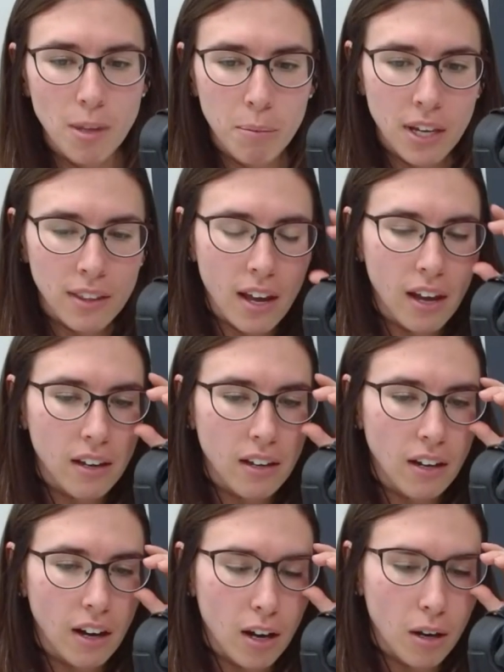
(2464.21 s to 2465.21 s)
something that
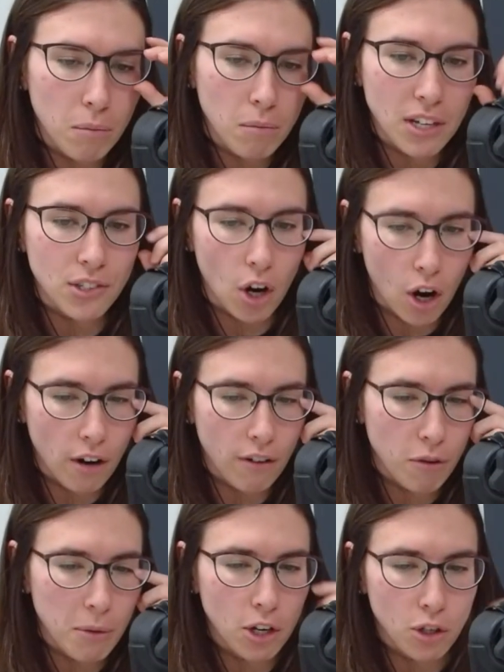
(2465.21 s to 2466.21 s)
makes it hard
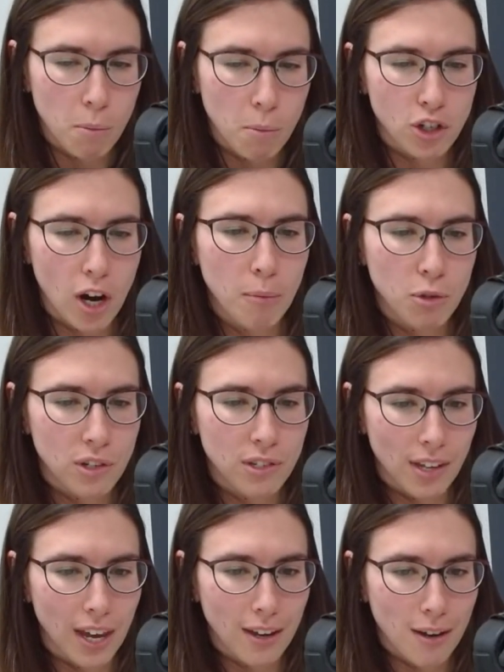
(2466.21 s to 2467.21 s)
for me to do my job.
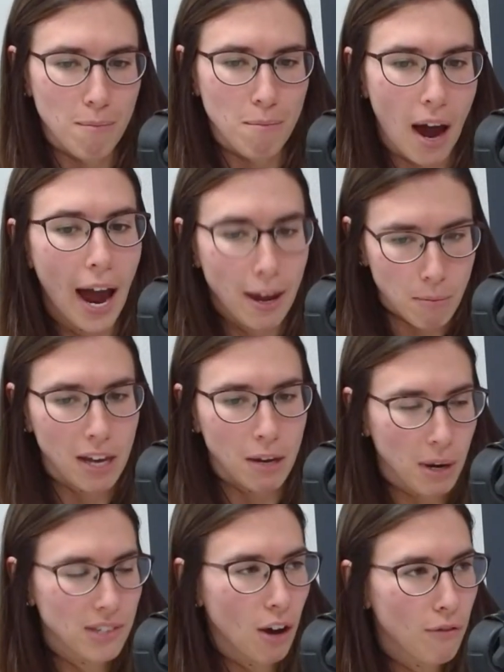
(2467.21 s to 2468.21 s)
Just like I make
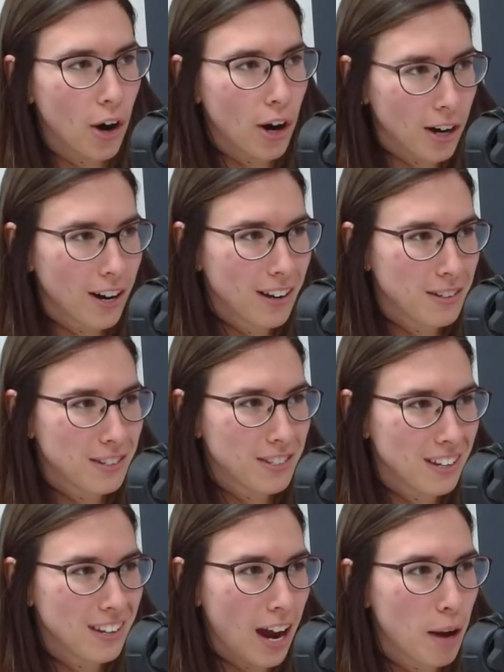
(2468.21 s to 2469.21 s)
myself harder.
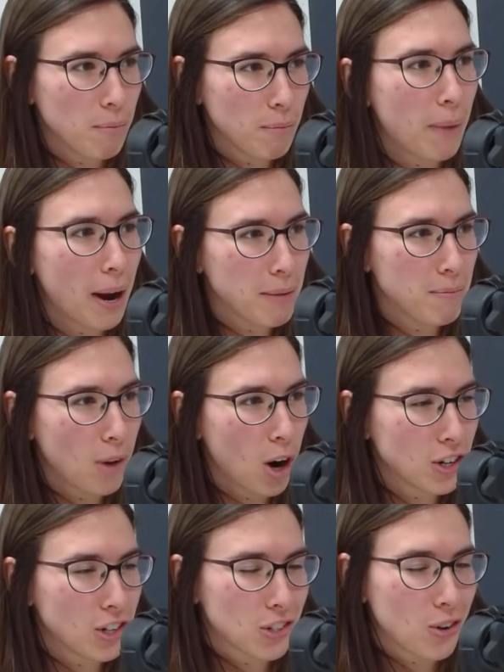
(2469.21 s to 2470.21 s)
I'm my
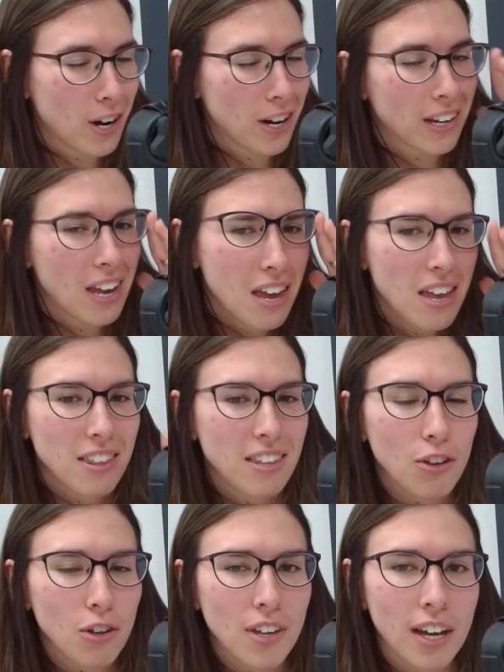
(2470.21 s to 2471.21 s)
harshest critic. The
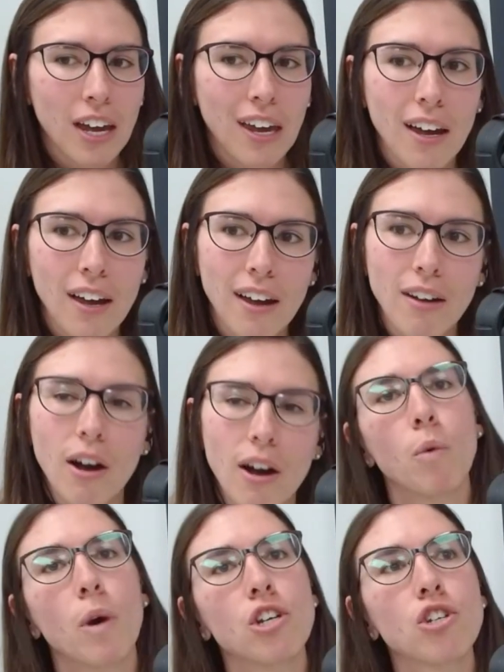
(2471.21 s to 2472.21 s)
other thing I
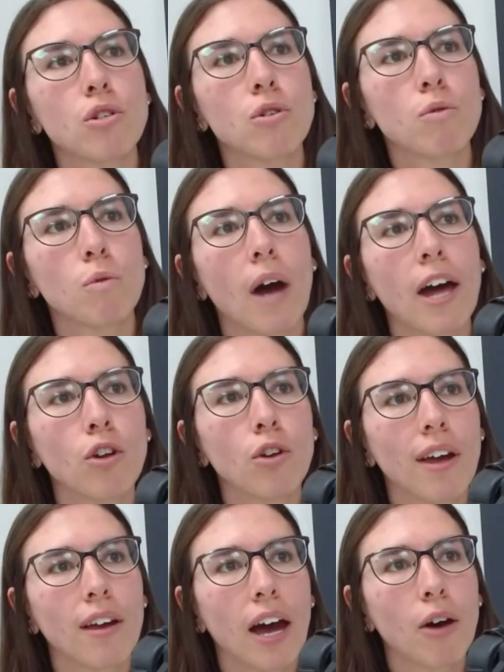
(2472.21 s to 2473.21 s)
wish I
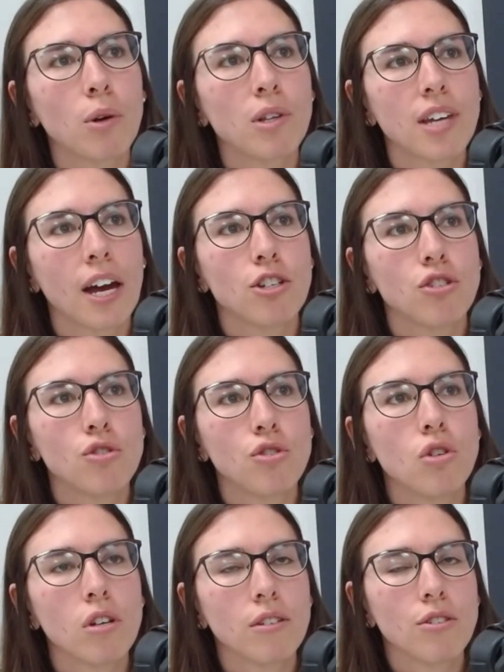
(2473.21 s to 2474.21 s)
wouldn't say I
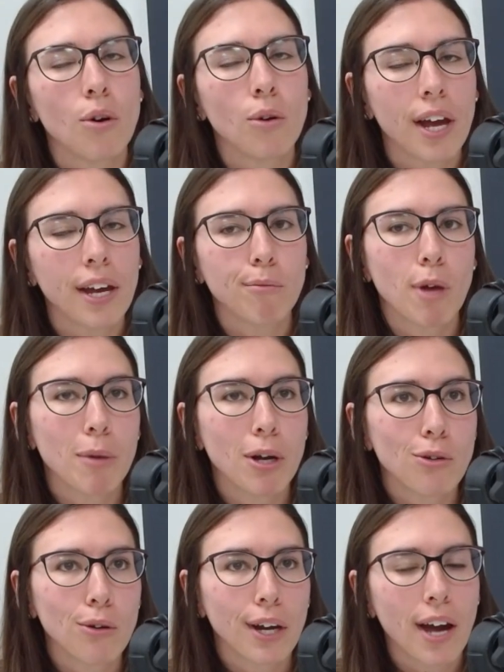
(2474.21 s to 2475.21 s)
don't like. Maybe I
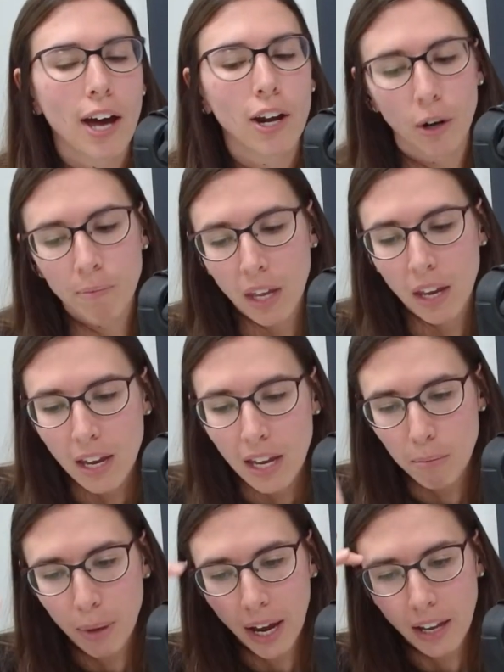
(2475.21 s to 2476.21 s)
don't like. I don't know.
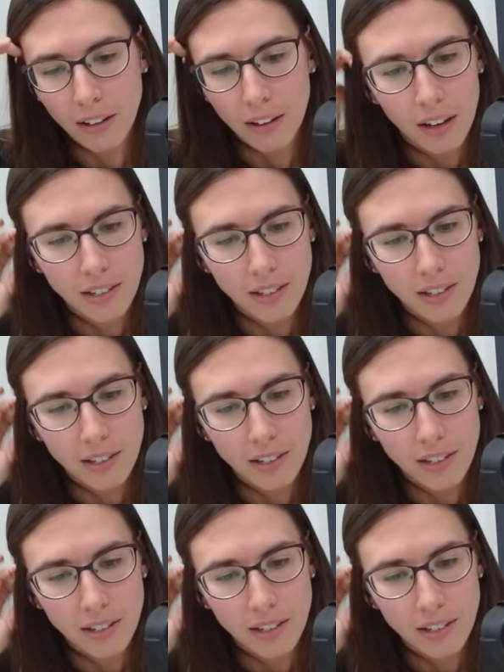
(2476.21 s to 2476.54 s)
But